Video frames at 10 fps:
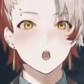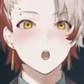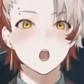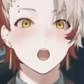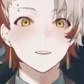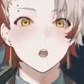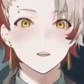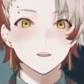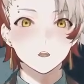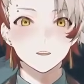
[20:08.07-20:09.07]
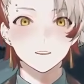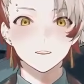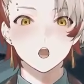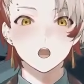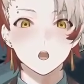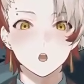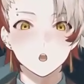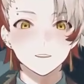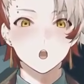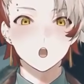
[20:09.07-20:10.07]
Having it still stay
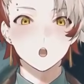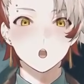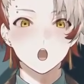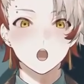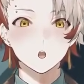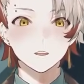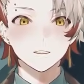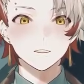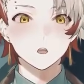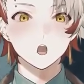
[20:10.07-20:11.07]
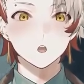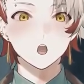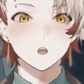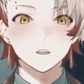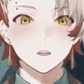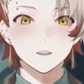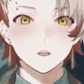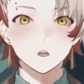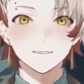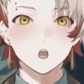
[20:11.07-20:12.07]
and do stronger damage is a
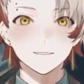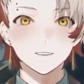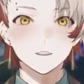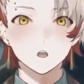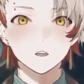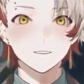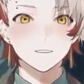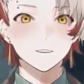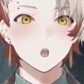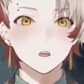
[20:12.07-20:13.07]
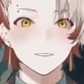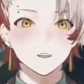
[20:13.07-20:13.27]
benefit towards the rotation.